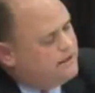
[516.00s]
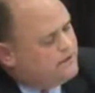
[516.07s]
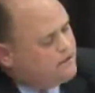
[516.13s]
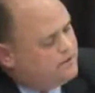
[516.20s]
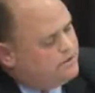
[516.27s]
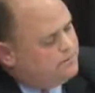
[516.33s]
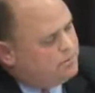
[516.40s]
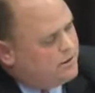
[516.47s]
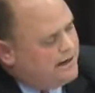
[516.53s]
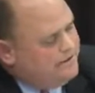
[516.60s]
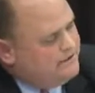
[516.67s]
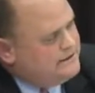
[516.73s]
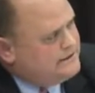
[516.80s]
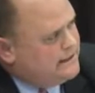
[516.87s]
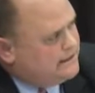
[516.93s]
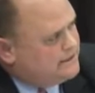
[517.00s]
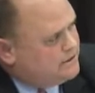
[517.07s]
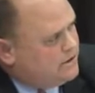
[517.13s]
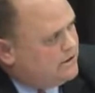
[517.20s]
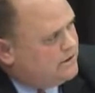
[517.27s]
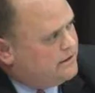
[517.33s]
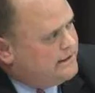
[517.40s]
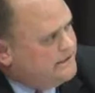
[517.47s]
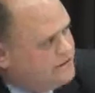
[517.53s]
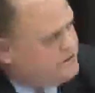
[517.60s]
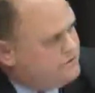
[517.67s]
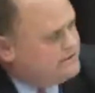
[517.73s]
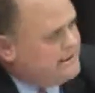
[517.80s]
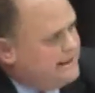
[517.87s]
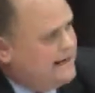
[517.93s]
The private sector are
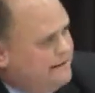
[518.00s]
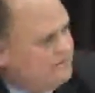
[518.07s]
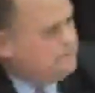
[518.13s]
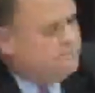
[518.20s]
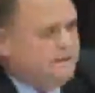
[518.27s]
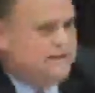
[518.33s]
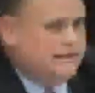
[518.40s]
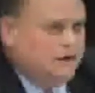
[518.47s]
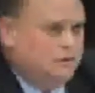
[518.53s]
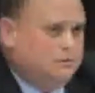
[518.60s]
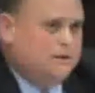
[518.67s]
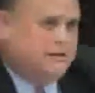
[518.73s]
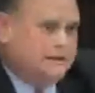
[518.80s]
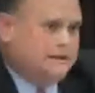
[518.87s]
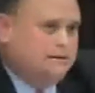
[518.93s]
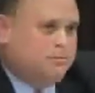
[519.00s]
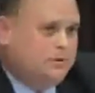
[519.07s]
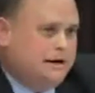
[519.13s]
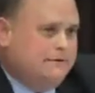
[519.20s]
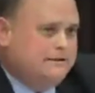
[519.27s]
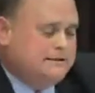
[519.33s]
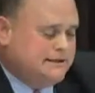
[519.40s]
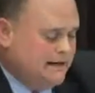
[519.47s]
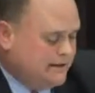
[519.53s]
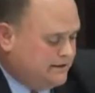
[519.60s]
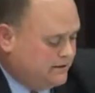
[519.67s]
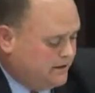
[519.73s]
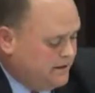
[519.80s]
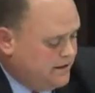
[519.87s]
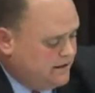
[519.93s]
issues that have to be dealt with in the private
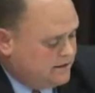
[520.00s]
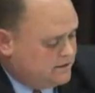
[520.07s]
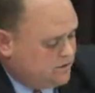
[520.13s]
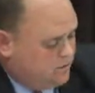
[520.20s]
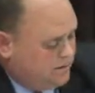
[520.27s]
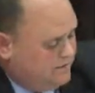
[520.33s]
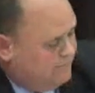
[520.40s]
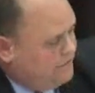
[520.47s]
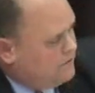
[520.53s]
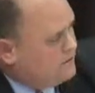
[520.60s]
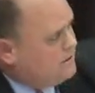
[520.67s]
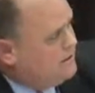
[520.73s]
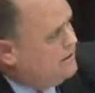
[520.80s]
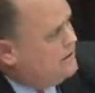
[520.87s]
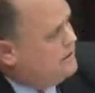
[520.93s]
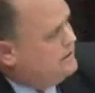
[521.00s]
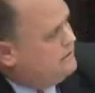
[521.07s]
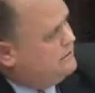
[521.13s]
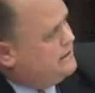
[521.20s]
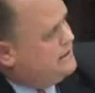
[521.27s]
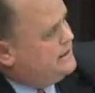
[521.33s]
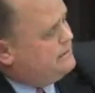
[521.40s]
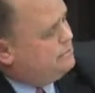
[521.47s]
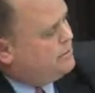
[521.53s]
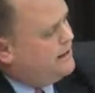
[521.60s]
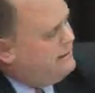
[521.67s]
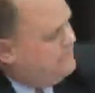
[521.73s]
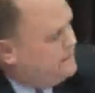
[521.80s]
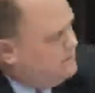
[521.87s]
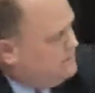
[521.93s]
sector. So if you're in a
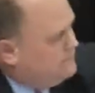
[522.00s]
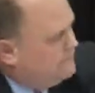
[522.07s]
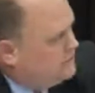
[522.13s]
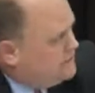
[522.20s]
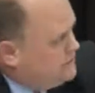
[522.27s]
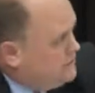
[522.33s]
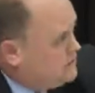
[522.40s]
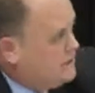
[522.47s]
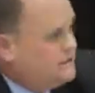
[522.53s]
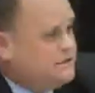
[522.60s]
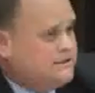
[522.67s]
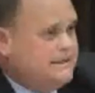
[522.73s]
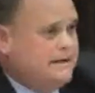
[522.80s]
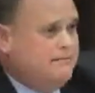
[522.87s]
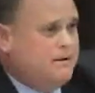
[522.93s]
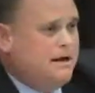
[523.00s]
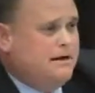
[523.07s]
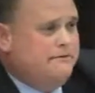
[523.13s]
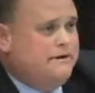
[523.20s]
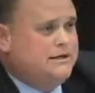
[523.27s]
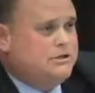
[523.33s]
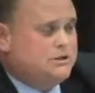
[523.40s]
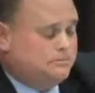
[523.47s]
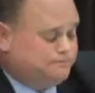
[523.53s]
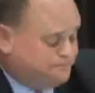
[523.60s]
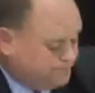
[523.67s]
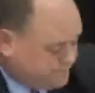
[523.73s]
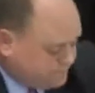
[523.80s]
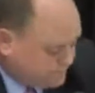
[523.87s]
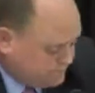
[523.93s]
private university such as St. Bonaventure,
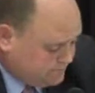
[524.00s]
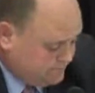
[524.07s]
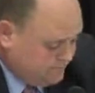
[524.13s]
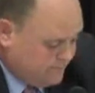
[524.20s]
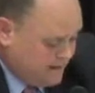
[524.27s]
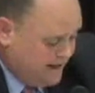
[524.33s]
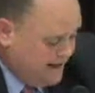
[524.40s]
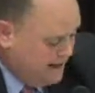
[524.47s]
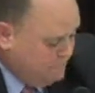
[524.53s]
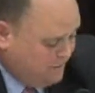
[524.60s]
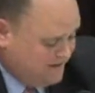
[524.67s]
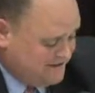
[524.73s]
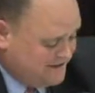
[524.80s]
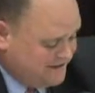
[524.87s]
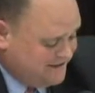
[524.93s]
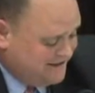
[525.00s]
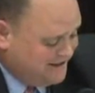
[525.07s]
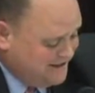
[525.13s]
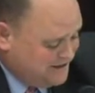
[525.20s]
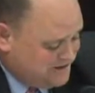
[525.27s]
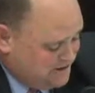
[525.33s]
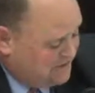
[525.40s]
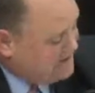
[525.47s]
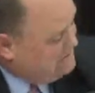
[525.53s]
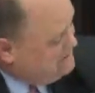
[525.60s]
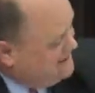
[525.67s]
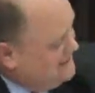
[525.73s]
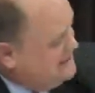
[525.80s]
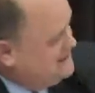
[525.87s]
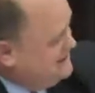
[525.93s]
and I wasn't joking
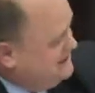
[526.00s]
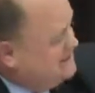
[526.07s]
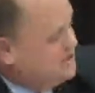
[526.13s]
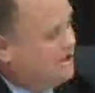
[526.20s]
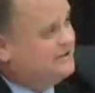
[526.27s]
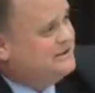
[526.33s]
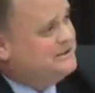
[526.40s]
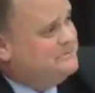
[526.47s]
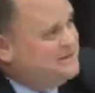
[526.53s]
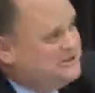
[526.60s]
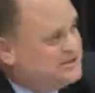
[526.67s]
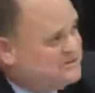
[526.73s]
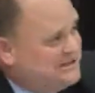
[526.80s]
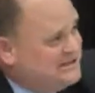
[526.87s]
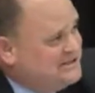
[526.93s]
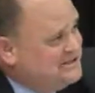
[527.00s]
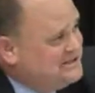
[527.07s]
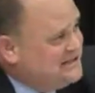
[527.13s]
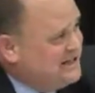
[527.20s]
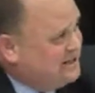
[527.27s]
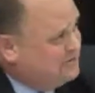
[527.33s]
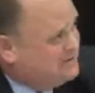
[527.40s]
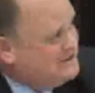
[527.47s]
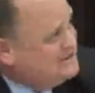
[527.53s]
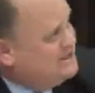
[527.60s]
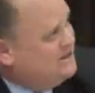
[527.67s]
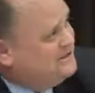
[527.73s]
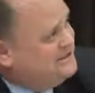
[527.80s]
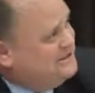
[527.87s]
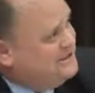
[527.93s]
when I said cut the administration salaries,
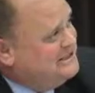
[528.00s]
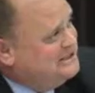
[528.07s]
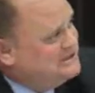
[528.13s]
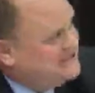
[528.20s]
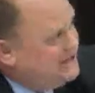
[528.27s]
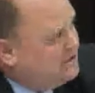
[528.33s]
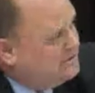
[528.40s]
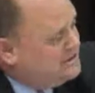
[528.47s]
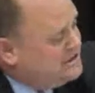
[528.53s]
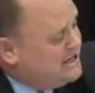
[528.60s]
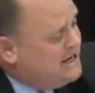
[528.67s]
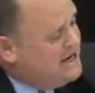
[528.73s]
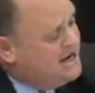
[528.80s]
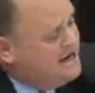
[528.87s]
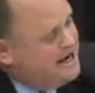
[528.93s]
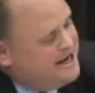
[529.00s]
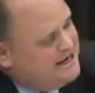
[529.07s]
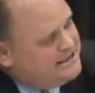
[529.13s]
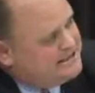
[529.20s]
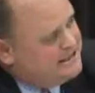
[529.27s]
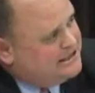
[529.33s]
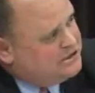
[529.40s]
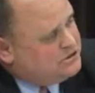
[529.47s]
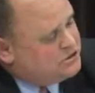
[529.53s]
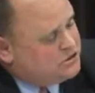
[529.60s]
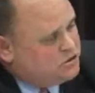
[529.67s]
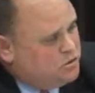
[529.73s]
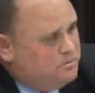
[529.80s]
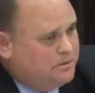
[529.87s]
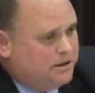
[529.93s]
cut the dean's salaries. As a
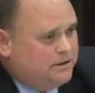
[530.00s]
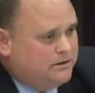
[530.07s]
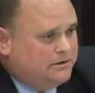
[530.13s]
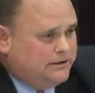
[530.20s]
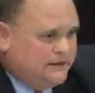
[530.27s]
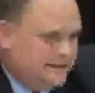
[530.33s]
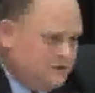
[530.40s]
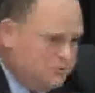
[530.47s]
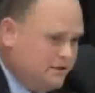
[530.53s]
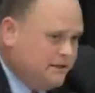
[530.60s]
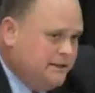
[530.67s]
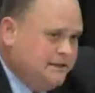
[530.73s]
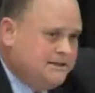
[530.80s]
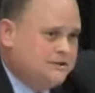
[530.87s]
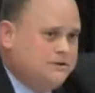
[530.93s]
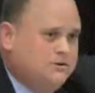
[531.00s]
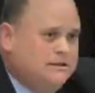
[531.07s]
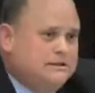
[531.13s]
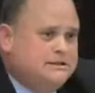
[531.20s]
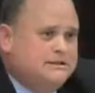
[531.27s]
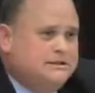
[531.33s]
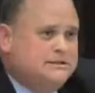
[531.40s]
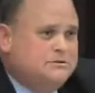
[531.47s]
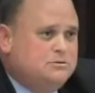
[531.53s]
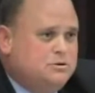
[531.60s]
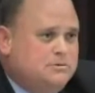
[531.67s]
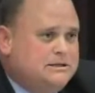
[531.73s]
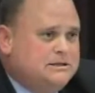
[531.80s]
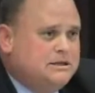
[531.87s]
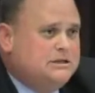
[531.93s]
consumer, each one of these students in this
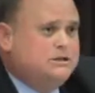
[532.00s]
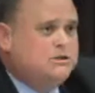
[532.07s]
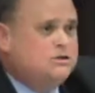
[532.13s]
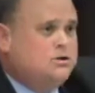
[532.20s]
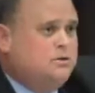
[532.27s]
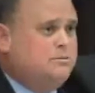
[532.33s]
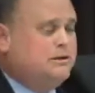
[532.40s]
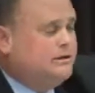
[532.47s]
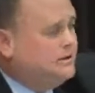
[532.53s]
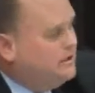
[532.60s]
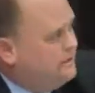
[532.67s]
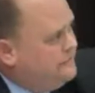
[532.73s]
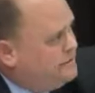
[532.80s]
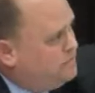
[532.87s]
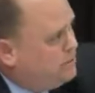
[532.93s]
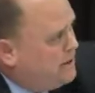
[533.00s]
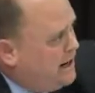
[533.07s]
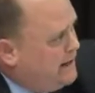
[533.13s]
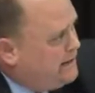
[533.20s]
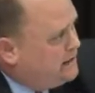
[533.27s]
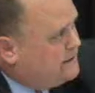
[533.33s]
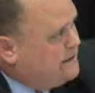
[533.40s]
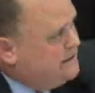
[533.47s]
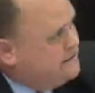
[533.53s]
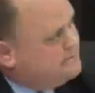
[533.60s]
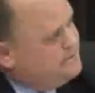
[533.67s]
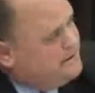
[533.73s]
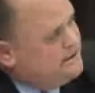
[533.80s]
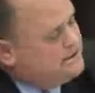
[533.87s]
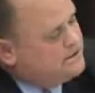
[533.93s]
room is a consumer of the product that is
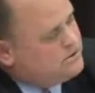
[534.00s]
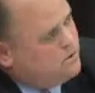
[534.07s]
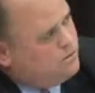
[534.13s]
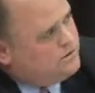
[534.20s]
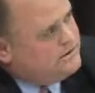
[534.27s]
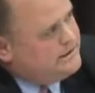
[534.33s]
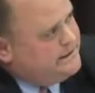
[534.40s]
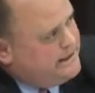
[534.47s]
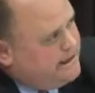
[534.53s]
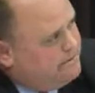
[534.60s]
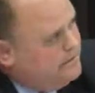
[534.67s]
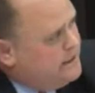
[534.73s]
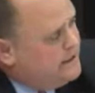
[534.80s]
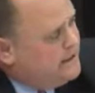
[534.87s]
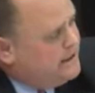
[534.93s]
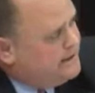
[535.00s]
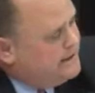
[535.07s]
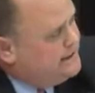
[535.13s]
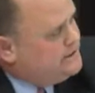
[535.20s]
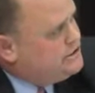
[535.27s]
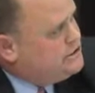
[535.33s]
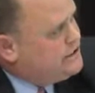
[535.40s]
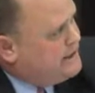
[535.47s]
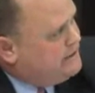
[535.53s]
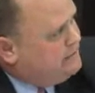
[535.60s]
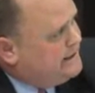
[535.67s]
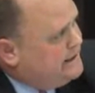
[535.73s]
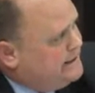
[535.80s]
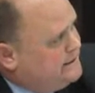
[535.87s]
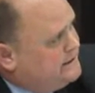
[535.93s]
being sold to them that is
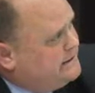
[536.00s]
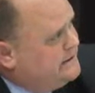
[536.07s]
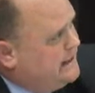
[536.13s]
generating the